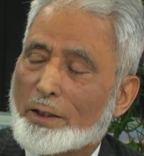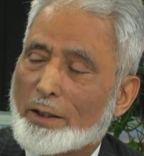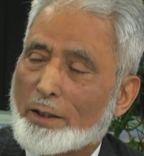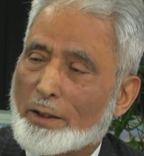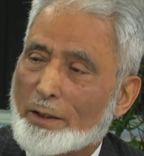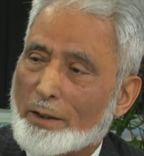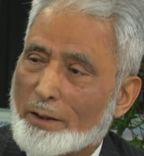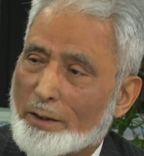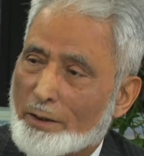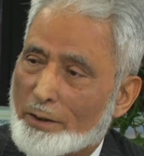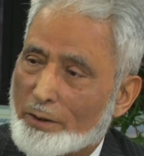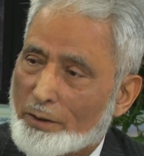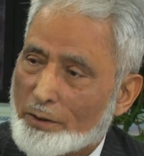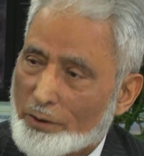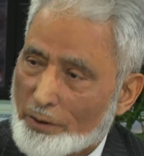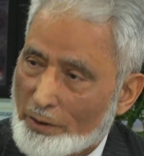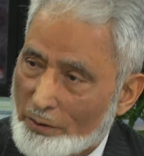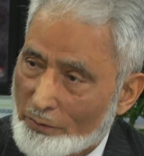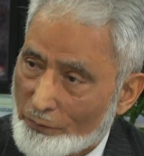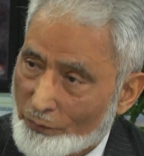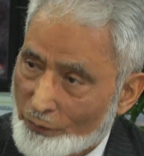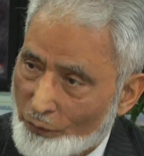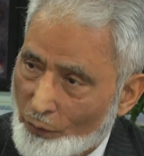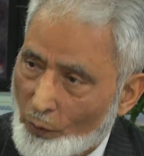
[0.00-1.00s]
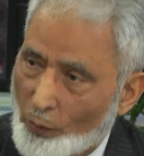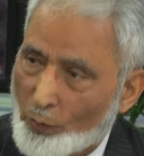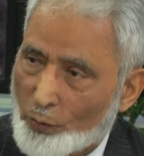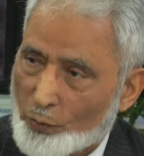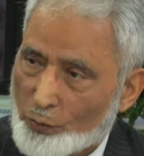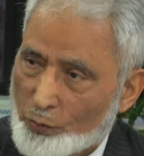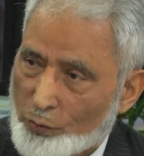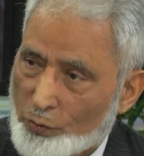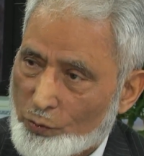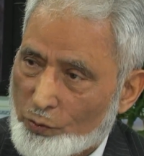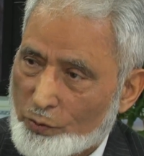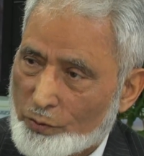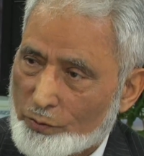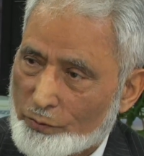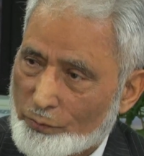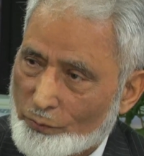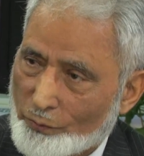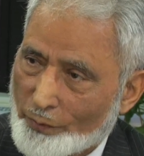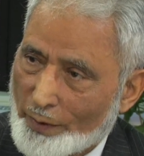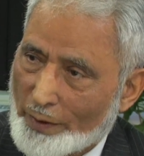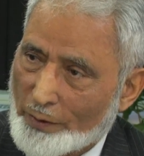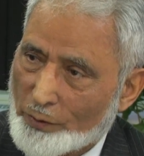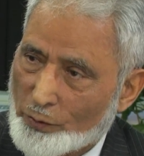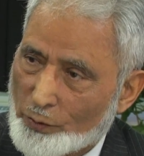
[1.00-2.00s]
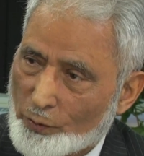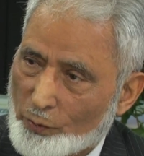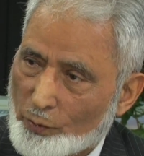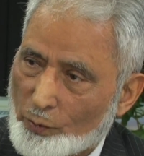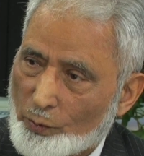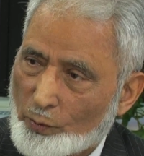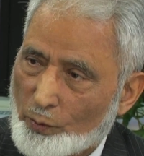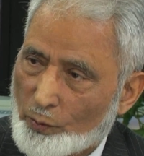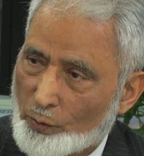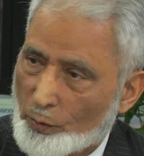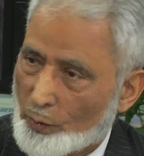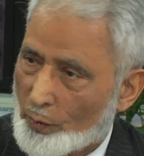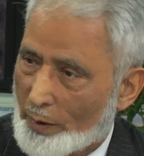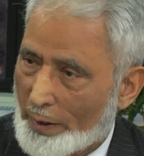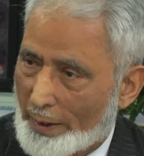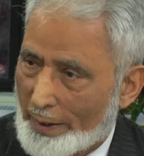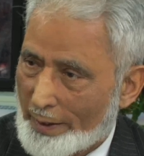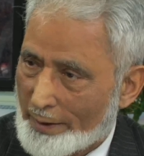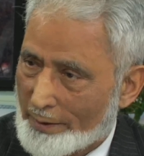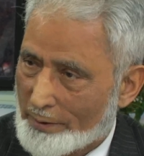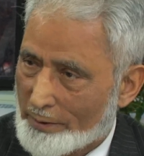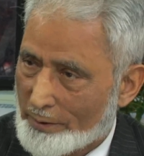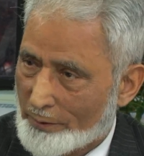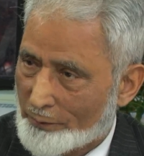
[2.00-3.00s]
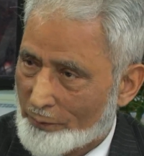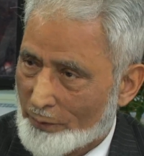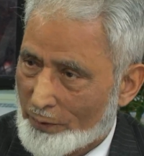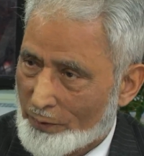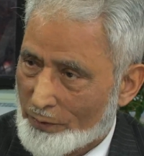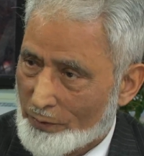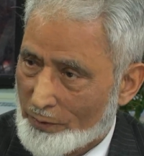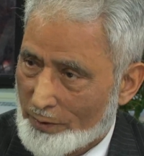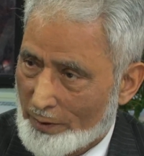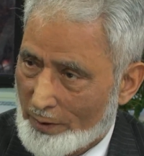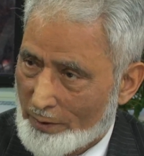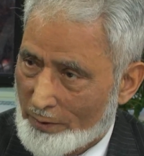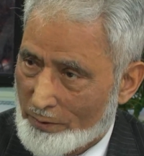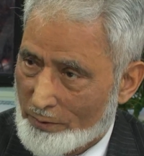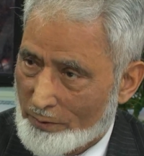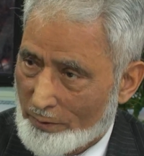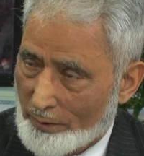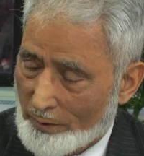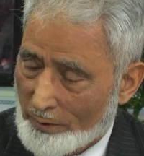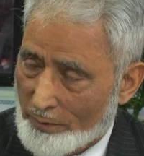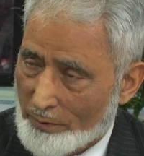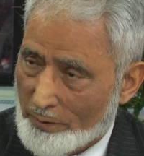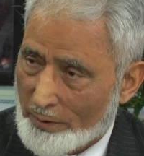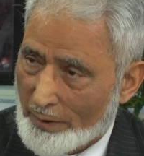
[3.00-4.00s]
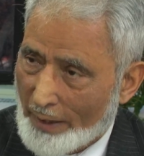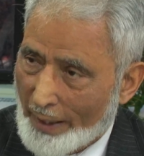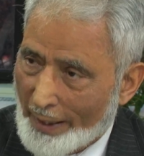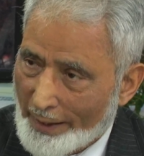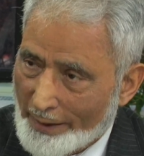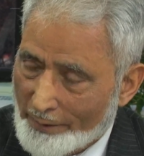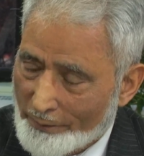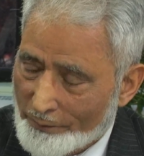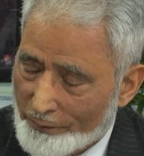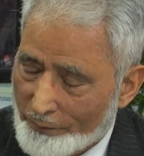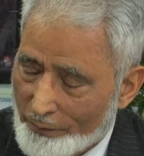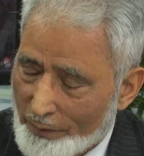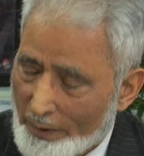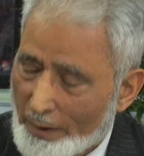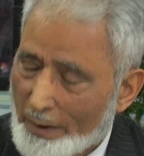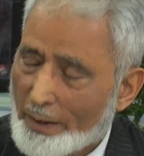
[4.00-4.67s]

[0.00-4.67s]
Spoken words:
reinforced when you look at different stages in his life